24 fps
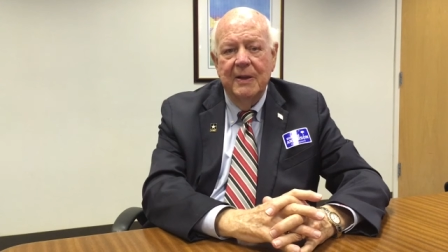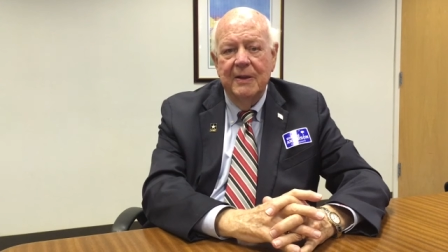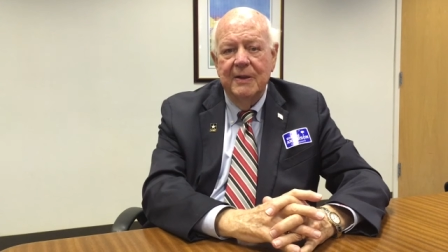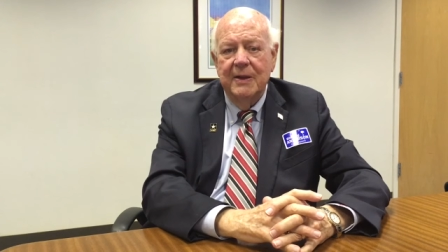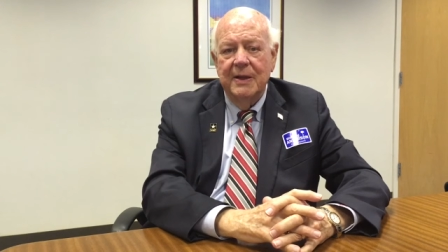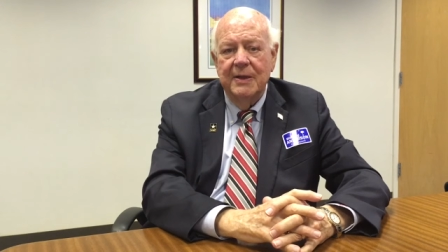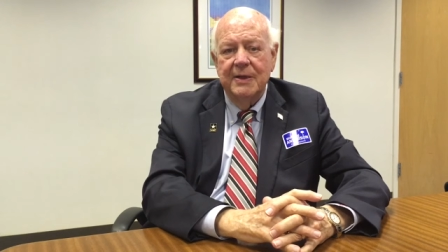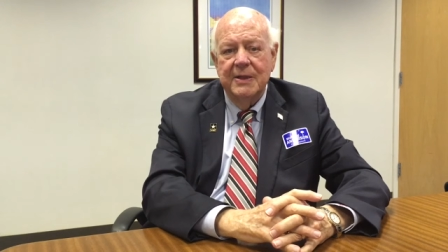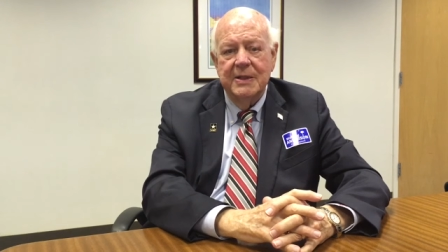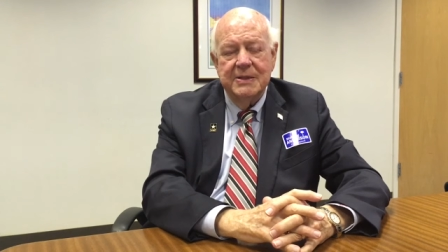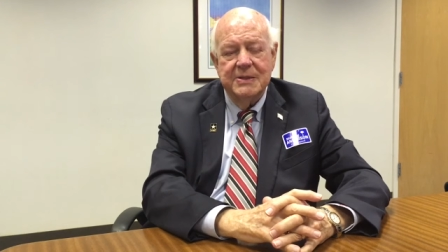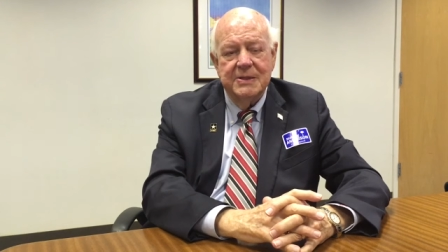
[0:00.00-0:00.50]

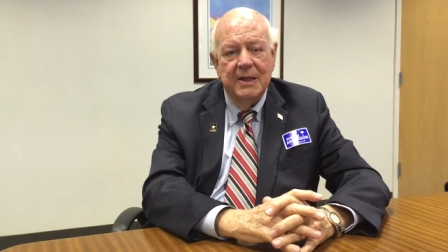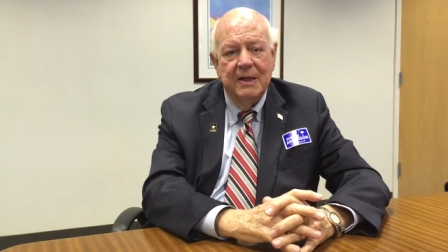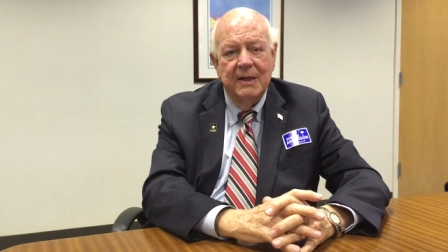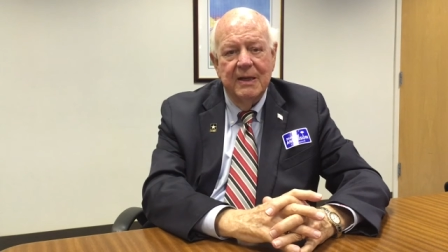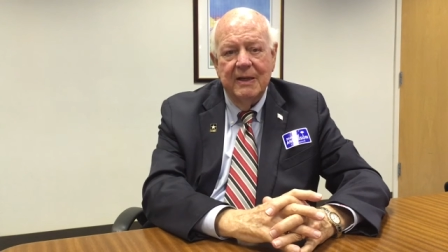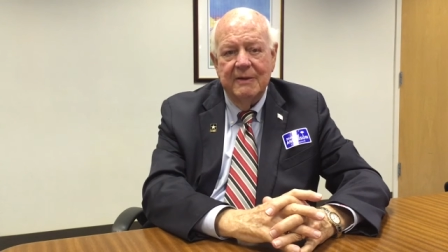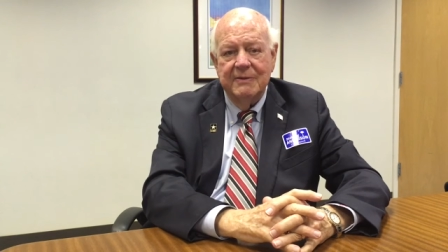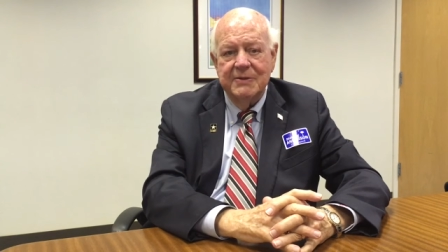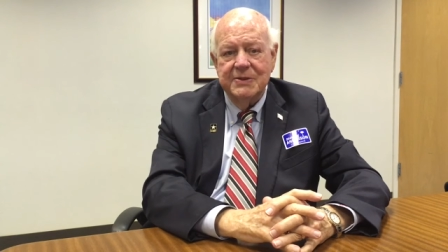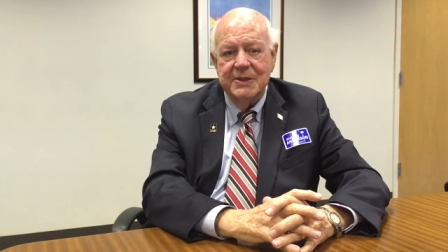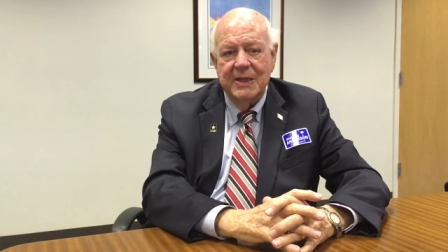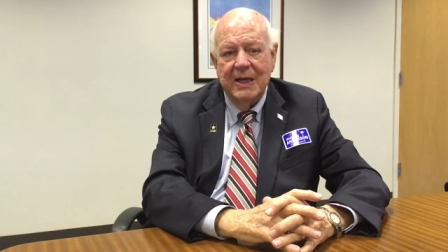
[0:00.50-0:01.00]
that does not
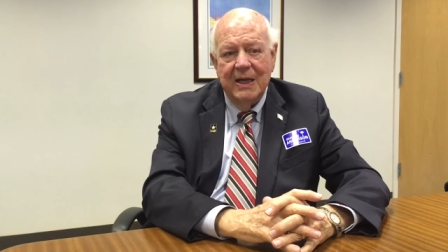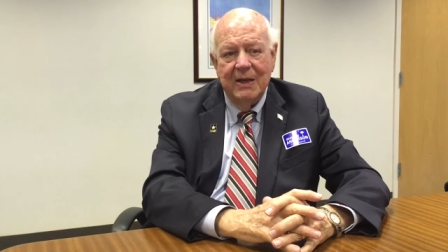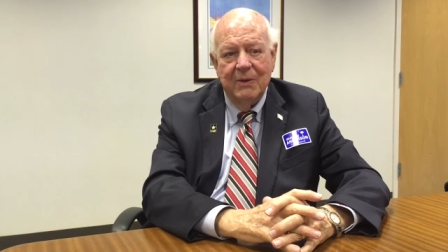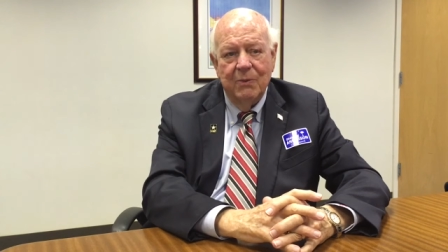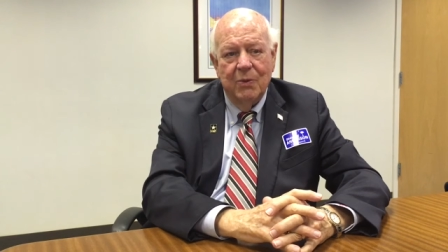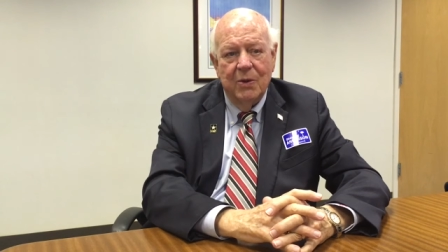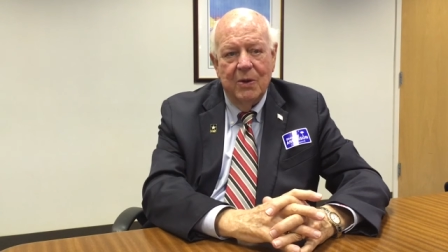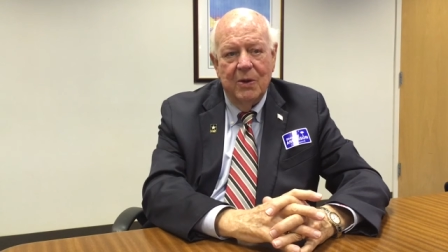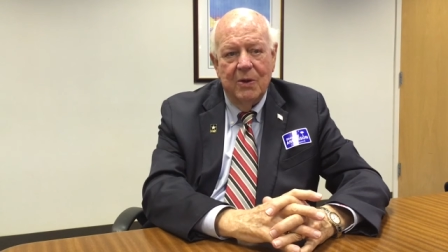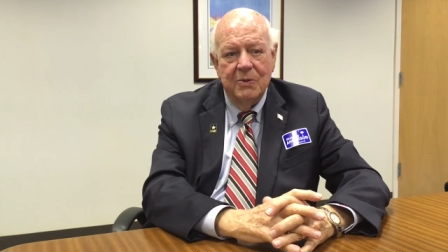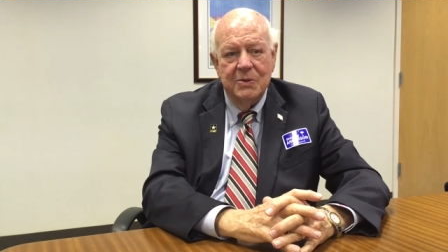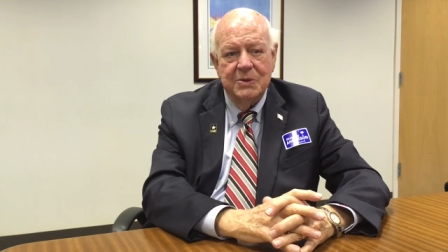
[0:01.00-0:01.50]
have
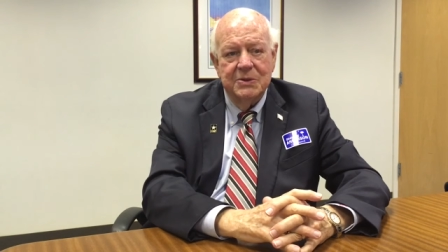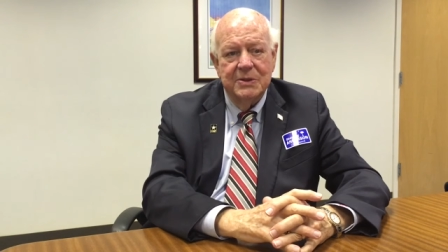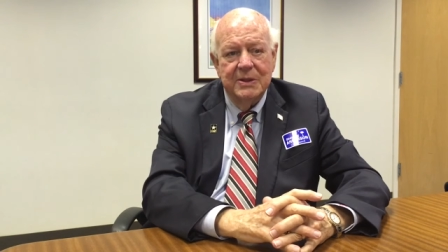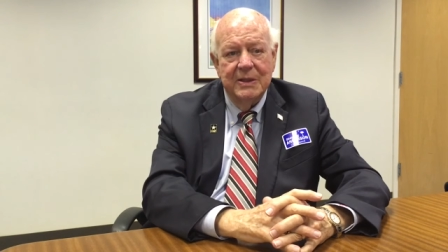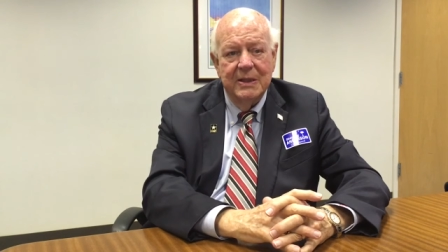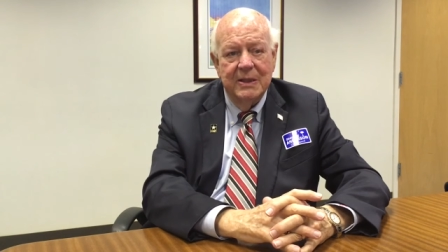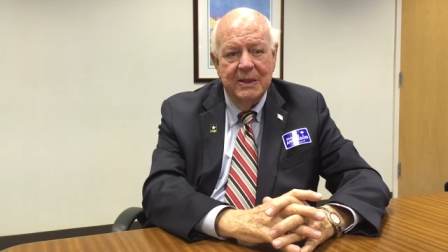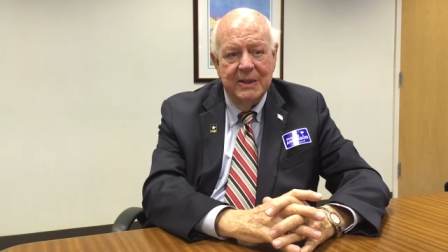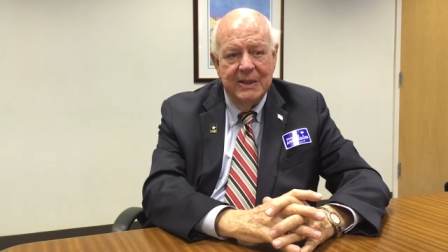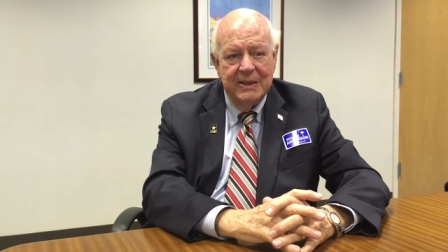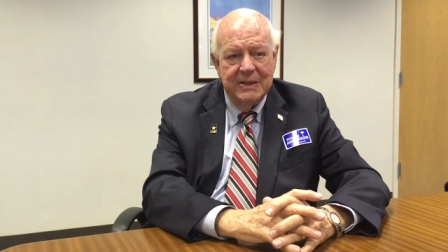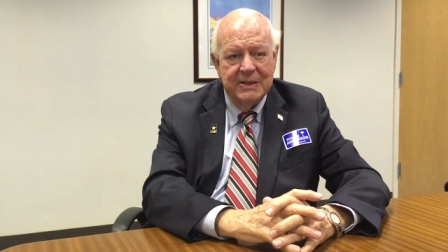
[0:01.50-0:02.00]
sidewalks,
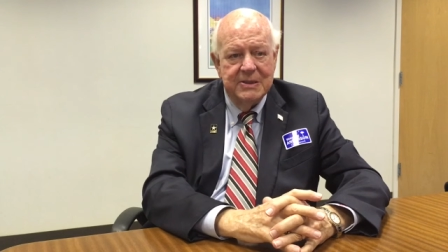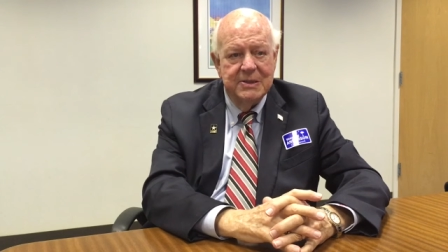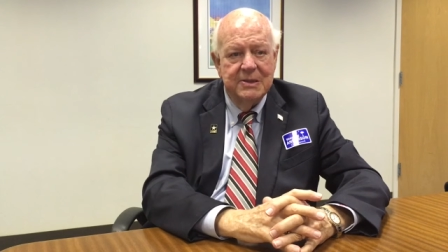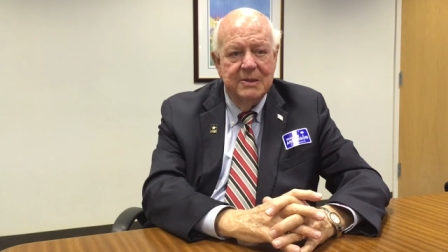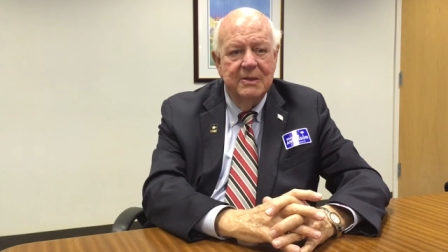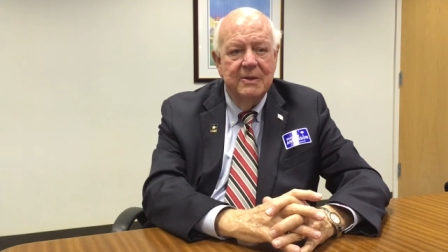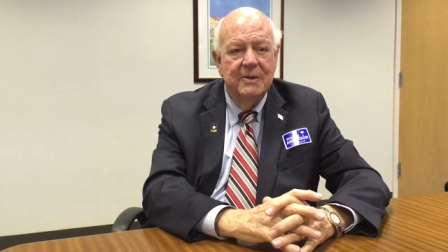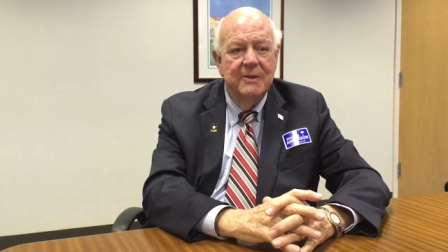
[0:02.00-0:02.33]
at least,